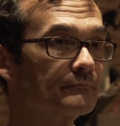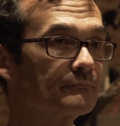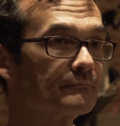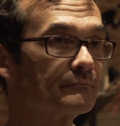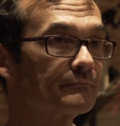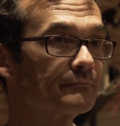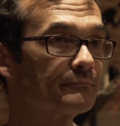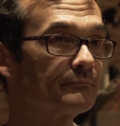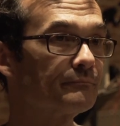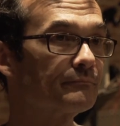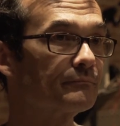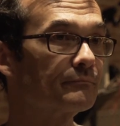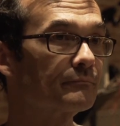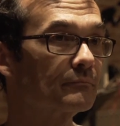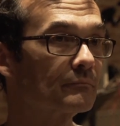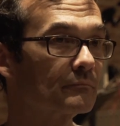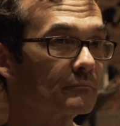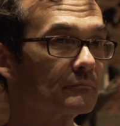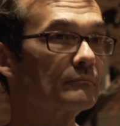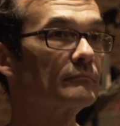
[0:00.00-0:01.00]
Perfect.
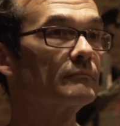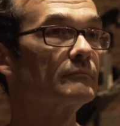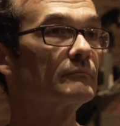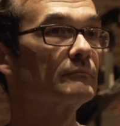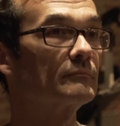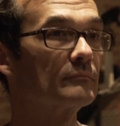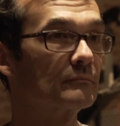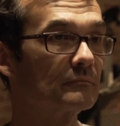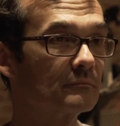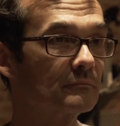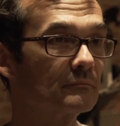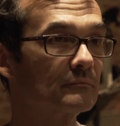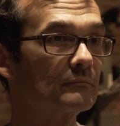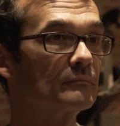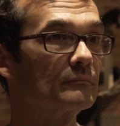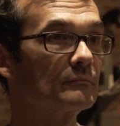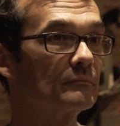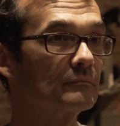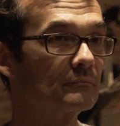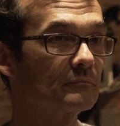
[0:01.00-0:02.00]

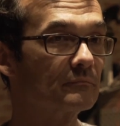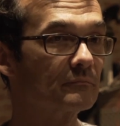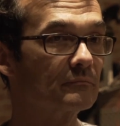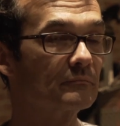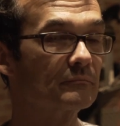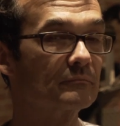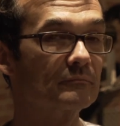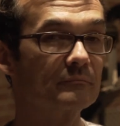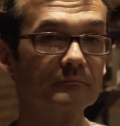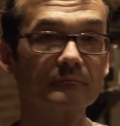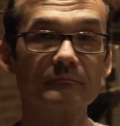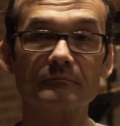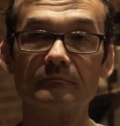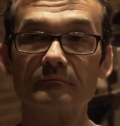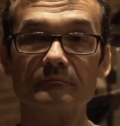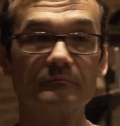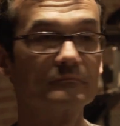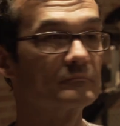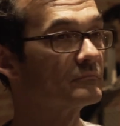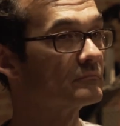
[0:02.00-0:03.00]
Excellent.
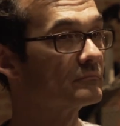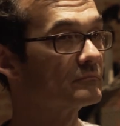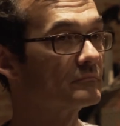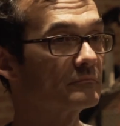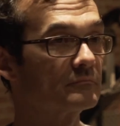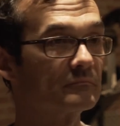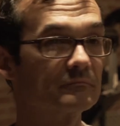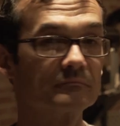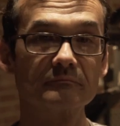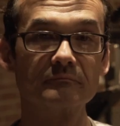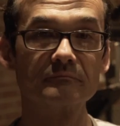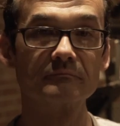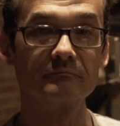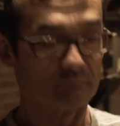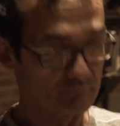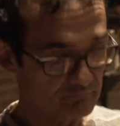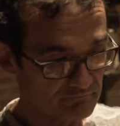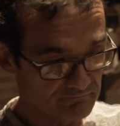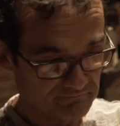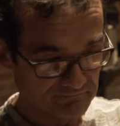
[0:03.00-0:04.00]
You're the
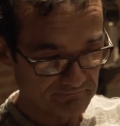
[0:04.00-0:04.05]
man.